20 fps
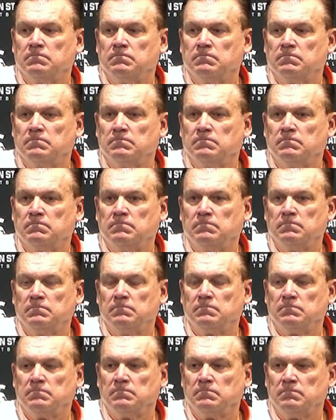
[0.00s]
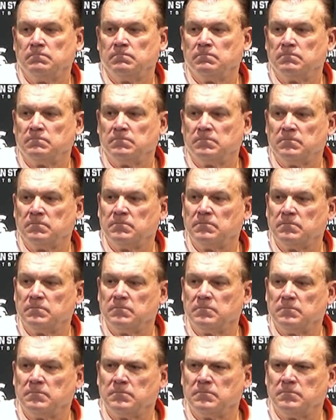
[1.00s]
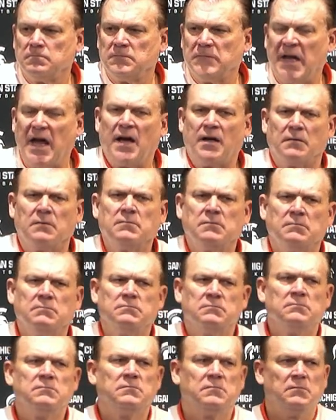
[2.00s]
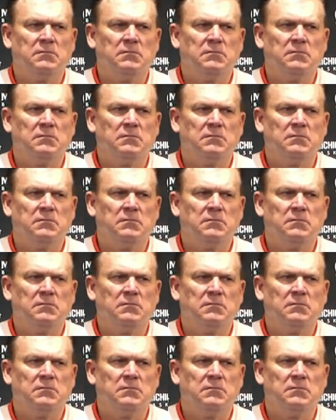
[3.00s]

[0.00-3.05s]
Yeah, absolutely. And, I mean, we all know that I mean,